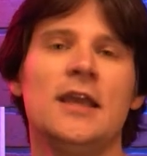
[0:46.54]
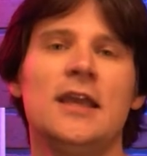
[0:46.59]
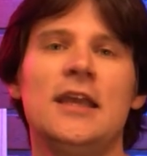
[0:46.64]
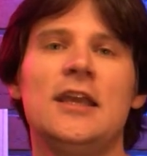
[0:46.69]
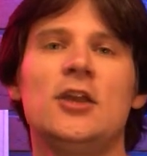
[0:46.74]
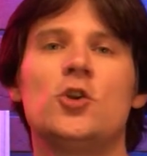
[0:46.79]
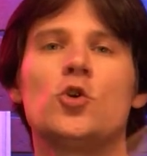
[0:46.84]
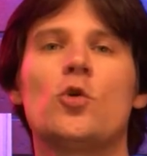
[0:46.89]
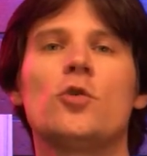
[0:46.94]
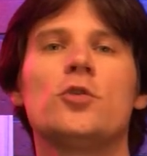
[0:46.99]

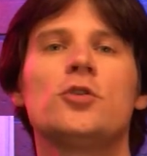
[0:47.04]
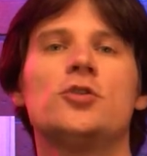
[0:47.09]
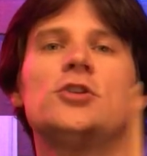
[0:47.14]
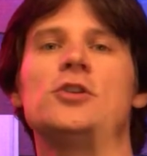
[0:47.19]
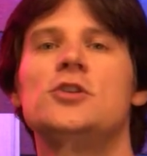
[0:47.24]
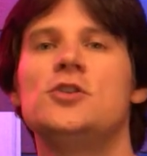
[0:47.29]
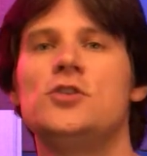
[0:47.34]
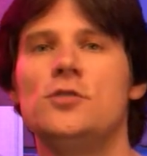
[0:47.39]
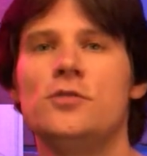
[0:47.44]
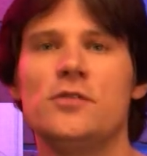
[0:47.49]
In order
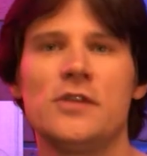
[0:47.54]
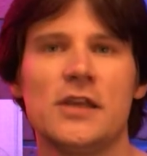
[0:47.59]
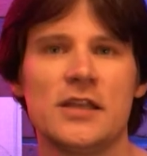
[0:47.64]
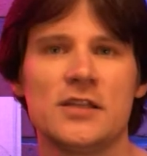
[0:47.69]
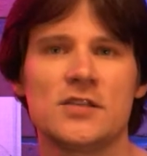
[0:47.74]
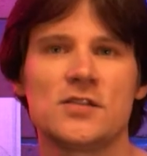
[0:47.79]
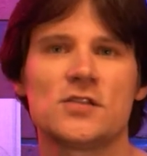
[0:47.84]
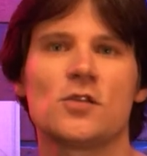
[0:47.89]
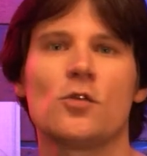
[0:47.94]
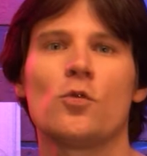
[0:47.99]
to do
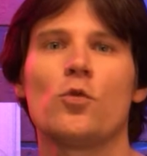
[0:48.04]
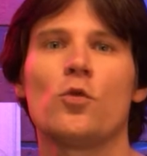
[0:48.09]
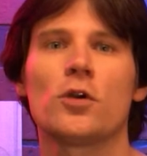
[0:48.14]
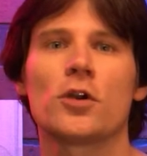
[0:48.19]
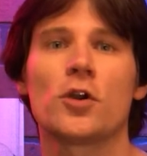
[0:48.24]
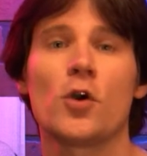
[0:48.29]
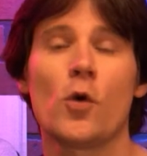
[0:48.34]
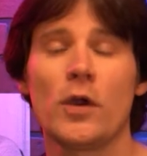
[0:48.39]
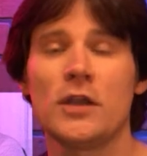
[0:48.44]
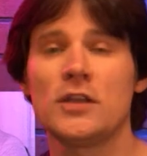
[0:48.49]
this,
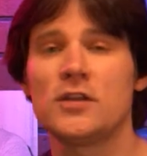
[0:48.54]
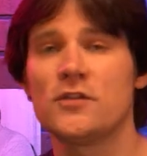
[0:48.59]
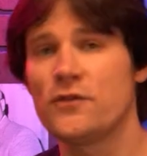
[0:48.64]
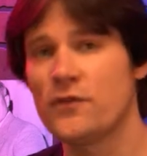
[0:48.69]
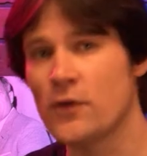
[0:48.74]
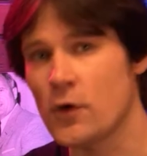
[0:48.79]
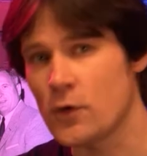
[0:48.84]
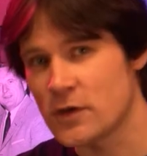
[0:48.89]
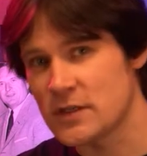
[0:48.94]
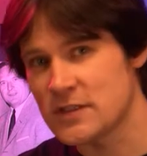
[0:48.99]
we're going to
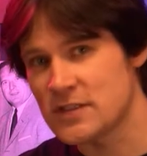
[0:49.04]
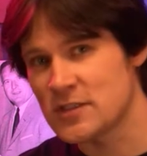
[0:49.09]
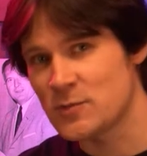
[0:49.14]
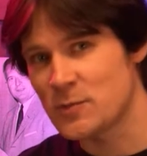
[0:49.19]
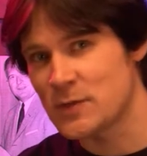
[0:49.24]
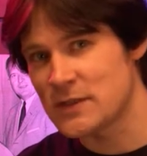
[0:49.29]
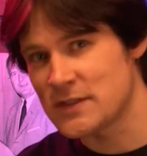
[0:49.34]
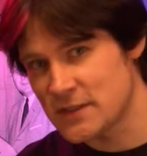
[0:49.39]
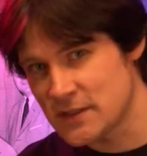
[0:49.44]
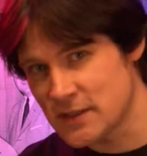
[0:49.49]
focus
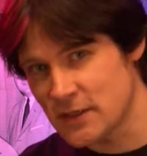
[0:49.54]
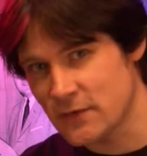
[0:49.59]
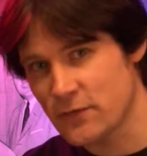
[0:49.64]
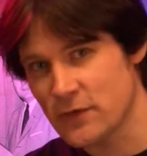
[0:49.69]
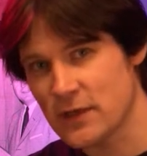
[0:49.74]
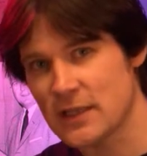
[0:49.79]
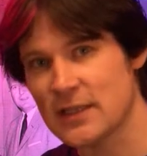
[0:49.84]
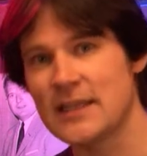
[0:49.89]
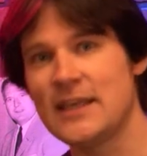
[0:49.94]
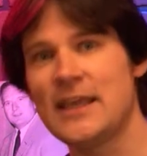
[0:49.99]

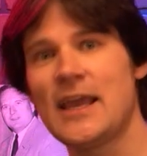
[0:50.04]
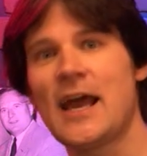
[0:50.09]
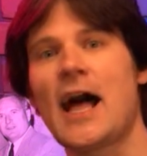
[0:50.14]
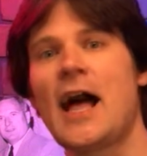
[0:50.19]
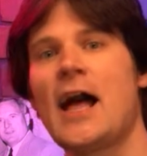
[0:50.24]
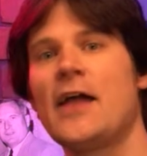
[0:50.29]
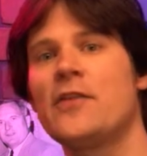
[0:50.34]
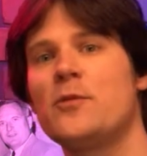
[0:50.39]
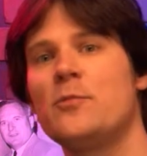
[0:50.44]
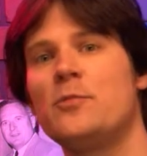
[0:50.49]
specifically
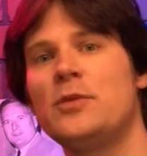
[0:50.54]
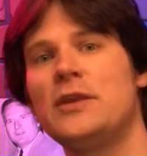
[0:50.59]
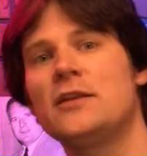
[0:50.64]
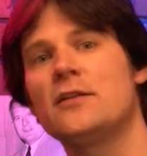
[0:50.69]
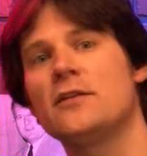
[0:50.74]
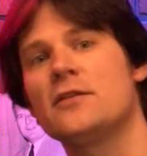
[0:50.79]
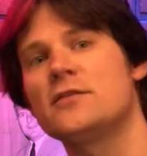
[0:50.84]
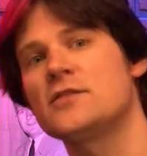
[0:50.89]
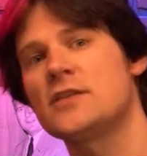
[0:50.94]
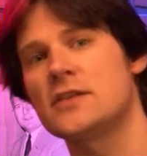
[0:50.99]
on the
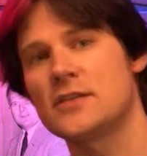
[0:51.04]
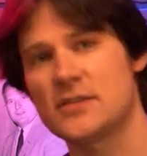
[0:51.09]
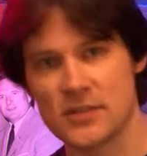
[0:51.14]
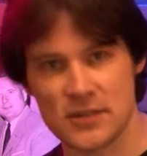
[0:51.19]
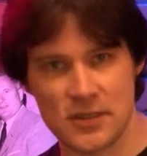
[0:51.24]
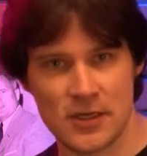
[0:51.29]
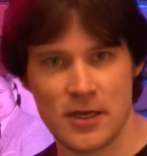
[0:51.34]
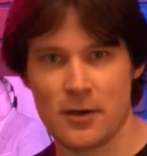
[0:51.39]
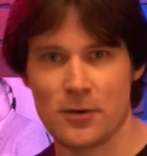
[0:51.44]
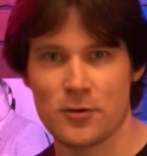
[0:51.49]
Beatles'
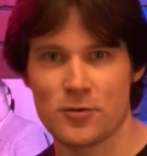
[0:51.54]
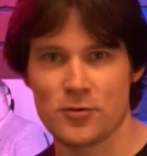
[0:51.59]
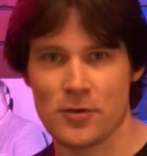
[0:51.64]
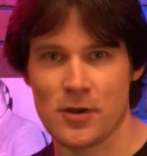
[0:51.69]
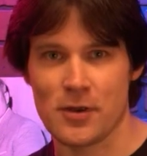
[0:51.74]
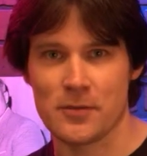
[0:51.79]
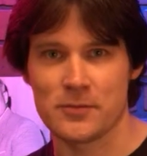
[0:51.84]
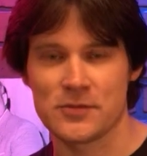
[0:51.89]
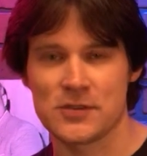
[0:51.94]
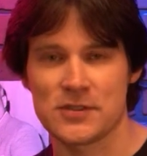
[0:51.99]
snare
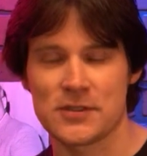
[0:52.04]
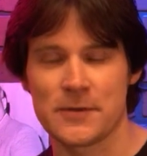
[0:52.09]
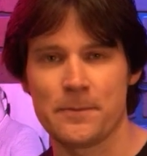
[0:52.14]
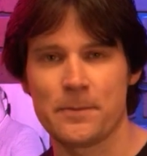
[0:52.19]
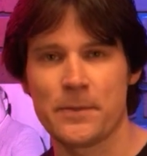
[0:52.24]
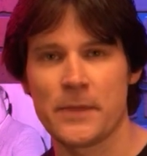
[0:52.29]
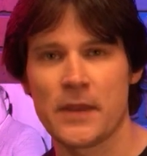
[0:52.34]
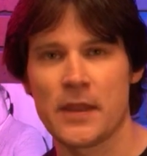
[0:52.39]
drums.